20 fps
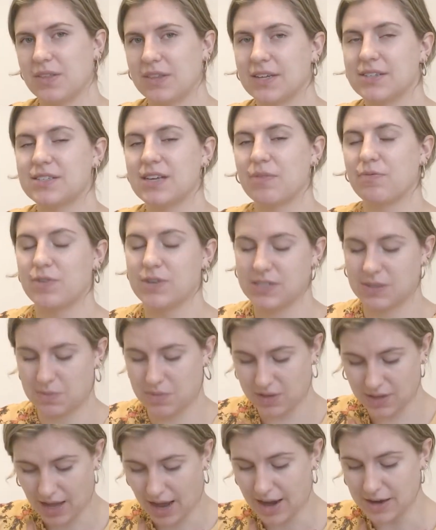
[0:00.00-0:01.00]
That's definitely
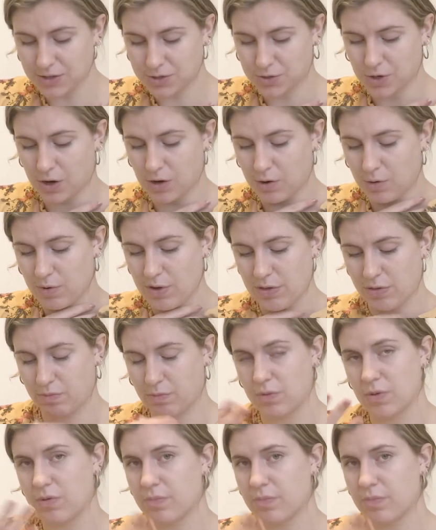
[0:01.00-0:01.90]
something that I struggle with